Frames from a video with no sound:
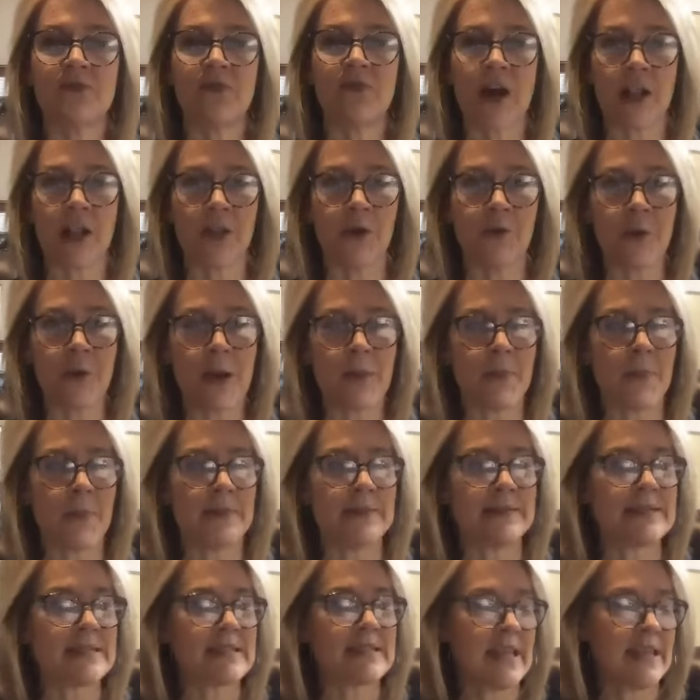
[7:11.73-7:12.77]
follow up, and
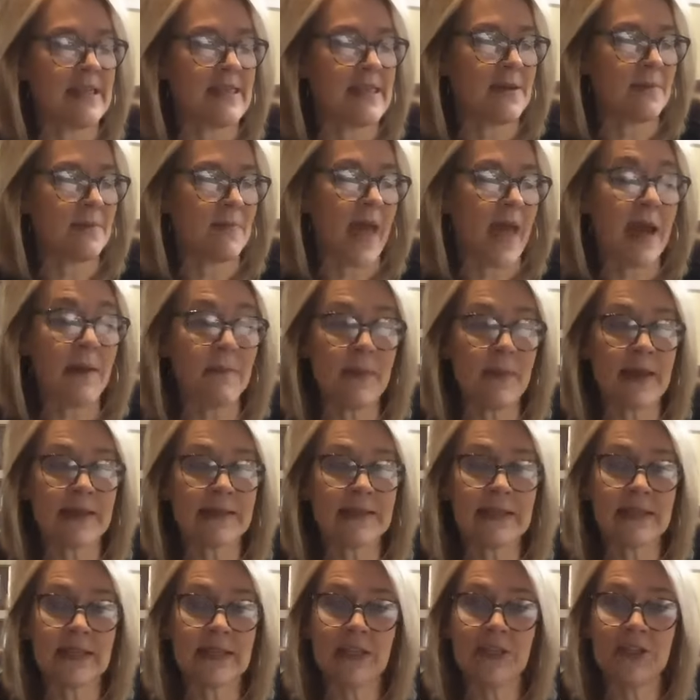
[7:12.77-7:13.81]
send them that
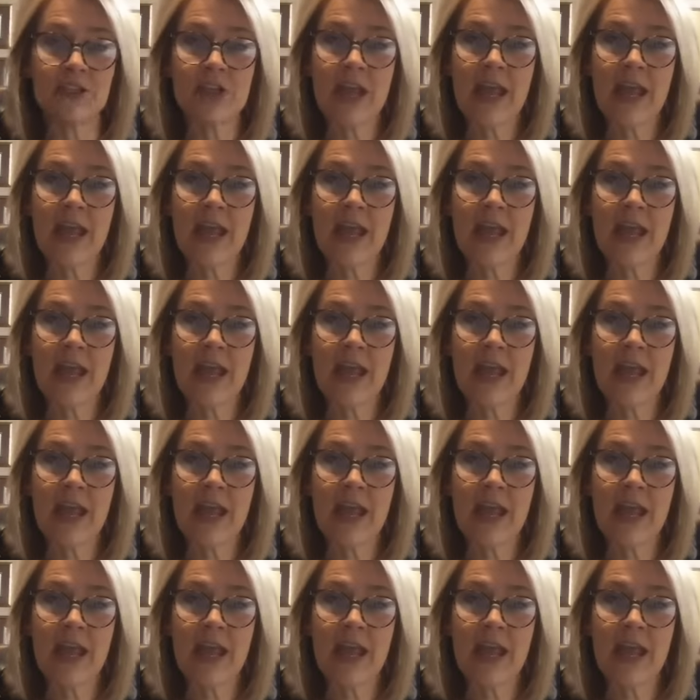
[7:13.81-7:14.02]
message.